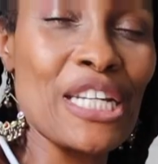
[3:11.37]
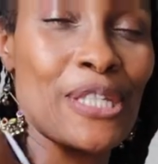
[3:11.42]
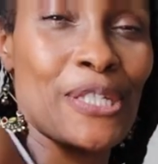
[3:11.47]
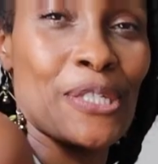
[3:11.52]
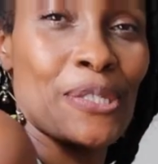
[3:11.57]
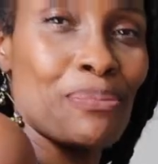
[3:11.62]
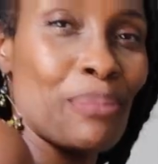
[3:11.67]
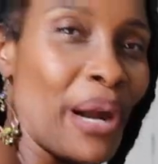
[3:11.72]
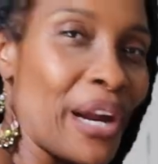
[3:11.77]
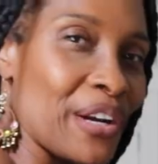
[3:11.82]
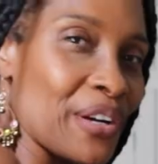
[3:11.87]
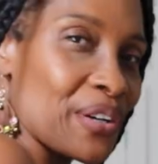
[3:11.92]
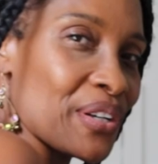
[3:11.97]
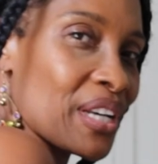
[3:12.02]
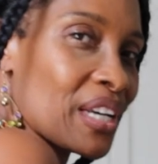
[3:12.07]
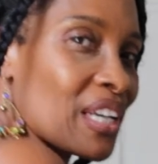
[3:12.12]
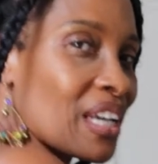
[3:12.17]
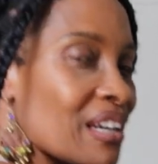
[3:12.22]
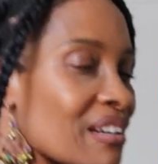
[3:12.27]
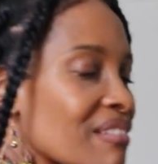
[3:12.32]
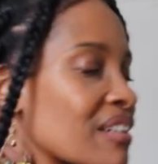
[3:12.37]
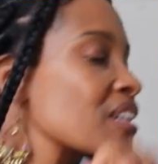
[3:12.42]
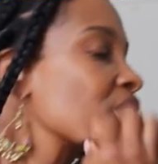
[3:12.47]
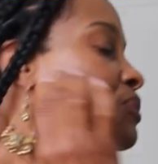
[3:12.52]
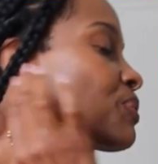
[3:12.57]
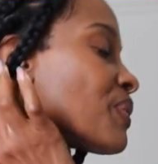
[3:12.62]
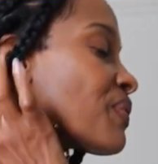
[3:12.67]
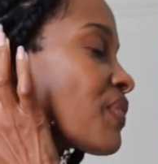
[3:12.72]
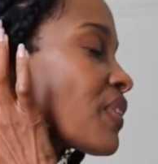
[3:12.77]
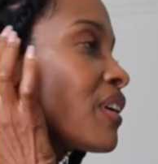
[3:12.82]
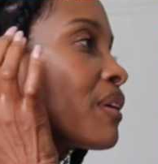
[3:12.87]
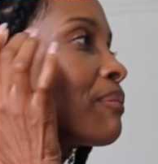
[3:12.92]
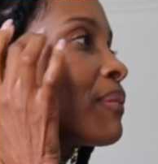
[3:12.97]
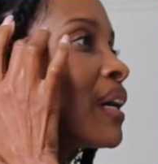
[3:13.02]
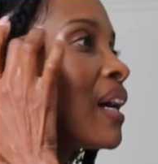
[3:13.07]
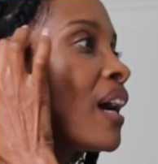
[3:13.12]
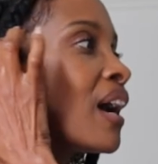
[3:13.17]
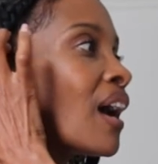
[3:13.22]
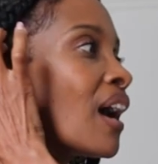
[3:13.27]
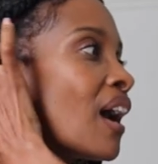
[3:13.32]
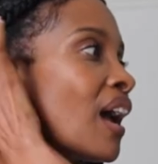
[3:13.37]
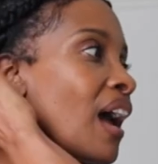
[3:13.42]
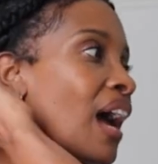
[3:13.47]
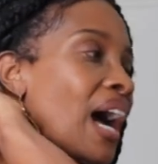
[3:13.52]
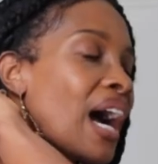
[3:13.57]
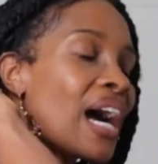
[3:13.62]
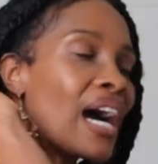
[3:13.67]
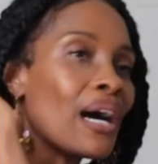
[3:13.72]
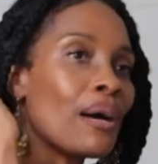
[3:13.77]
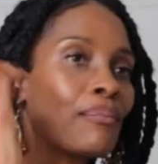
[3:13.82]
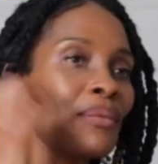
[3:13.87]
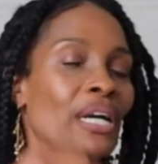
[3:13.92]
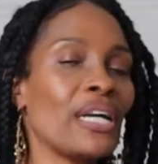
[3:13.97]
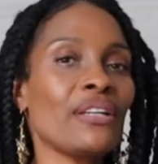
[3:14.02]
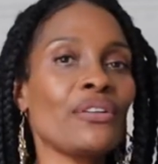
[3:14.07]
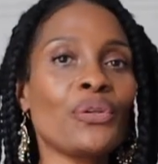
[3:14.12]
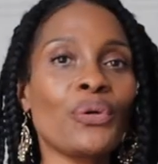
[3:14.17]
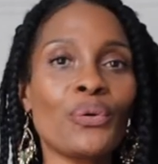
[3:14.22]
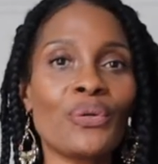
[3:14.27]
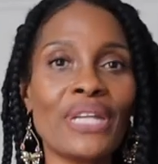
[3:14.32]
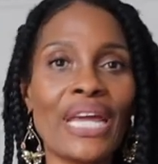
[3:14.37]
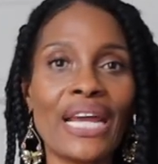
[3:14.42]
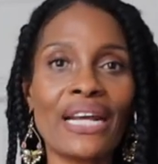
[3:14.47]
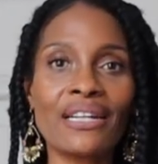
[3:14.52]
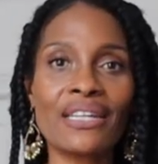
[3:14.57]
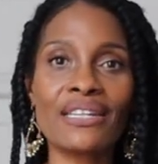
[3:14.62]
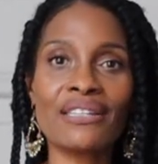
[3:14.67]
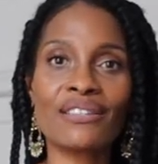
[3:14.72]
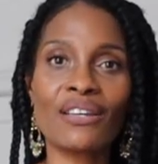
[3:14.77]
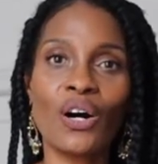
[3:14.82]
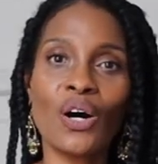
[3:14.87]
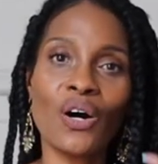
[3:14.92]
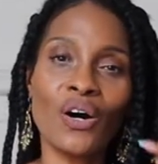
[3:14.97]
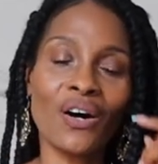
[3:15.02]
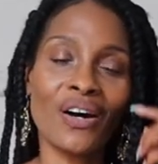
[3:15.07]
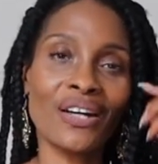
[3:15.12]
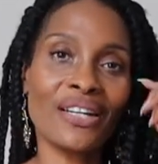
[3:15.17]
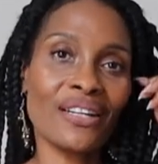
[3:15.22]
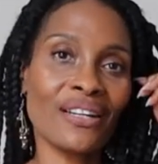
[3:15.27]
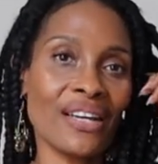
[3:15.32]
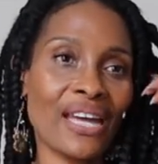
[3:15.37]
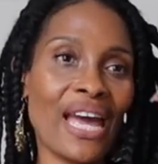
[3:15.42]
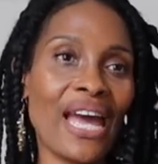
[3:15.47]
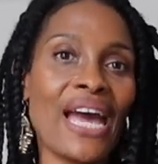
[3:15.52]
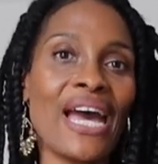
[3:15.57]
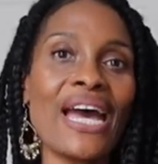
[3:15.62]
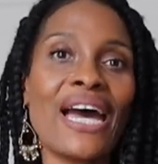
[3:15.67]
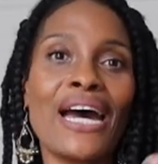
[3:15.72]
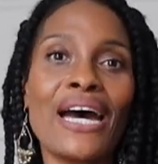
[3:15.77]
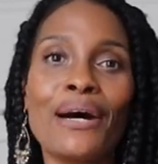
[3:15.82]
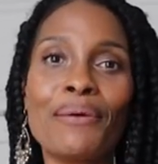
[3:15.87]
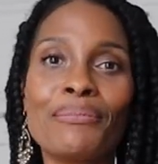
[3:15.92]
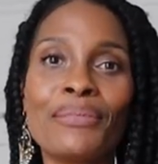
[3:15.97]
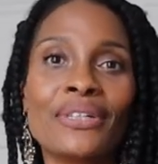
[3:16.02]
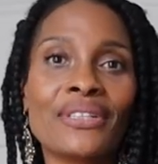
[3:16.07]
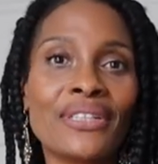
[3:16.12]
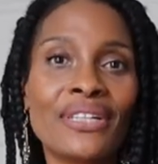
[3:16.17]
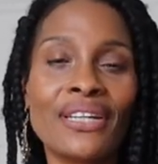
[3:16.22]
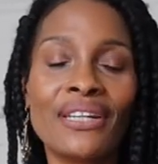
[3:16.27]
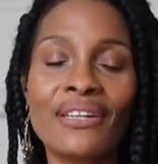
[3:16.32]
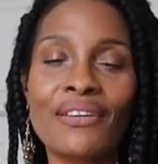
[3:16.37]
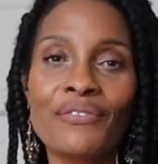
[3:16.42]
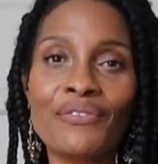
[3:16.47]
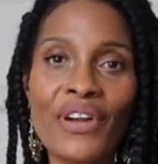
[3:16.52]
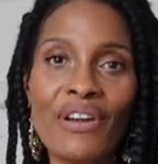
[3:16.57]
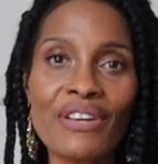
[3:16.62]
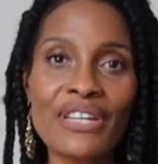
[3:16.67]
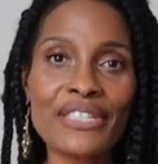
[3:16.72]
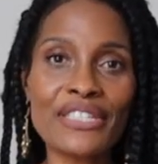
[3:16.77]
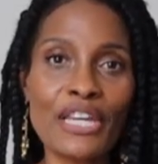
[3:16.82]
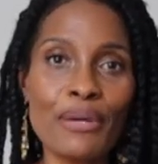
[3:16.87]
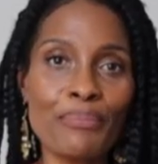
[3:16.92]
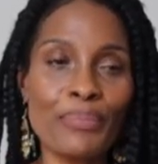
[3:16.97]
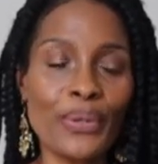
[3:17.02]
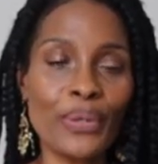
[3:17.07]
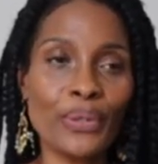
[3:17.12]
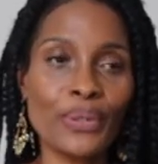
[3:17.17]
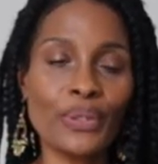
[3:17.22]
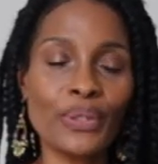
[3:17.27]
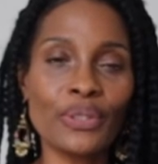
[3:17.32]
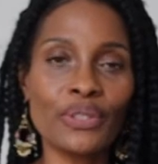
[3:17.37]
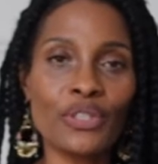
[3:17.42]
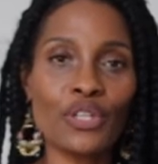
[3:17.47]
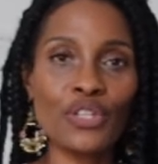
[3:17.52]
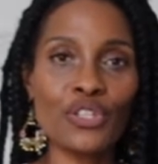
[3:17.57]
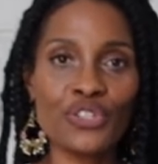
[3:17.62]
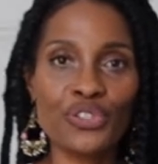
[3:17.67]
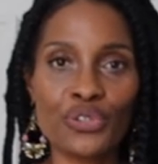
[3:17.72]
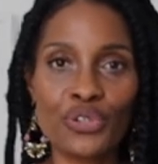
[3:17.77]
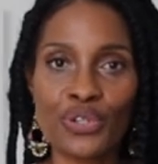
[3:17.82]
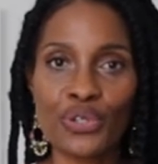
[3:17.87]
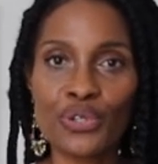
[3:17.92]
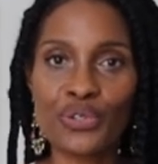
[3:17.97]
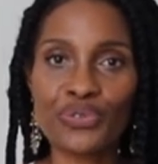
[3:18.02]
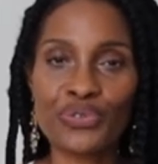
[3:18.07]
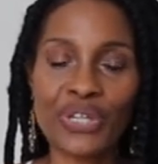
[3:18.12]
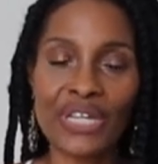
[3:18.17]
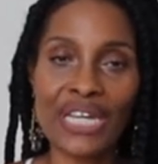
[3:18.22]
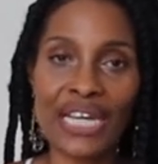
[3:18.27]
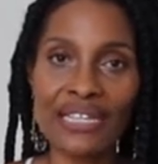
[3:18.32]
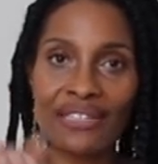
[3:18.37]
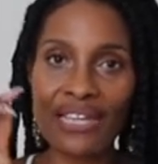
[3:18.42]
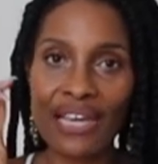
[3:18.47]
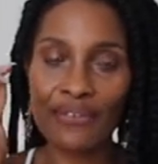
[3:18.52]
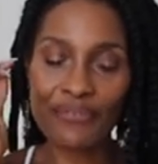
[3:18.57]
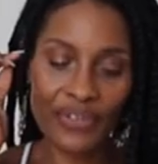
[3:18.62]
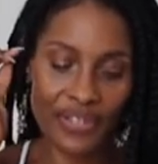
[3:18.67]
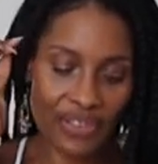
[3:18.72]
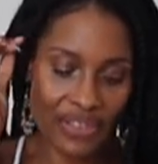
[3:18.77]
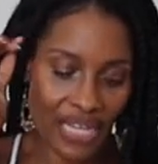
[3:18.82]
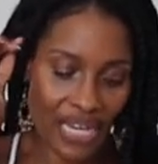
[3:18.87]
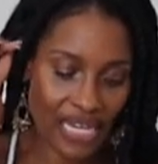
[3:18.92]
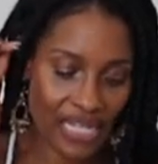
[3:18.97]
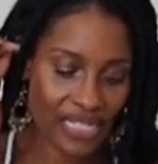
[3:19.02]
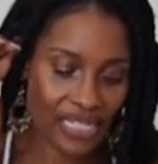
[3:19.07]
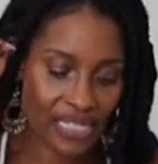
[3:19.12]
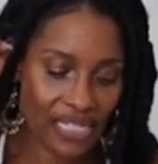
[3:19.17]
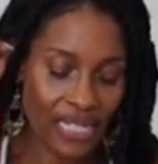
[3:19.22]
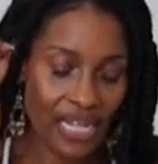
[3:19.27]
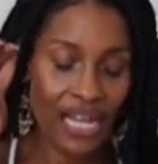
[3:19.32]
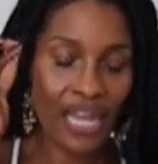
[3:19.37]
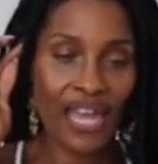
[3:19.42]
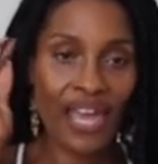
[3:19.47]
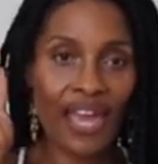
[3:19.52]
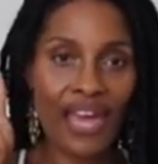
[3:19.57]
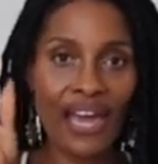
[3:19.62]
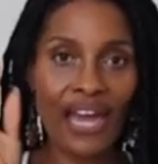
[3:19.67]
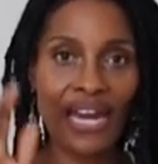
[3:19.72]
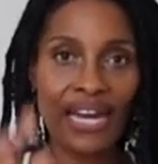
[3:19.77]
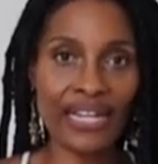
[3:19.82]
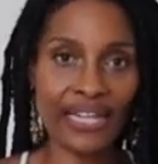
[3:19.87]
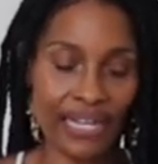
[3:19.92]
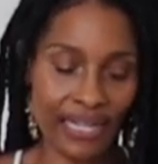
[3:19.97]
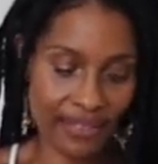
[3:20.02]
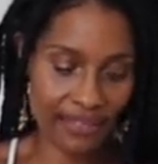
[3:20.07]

inspired earrings with them. Um, no necklace on. Um, very simple jewelry except for this and I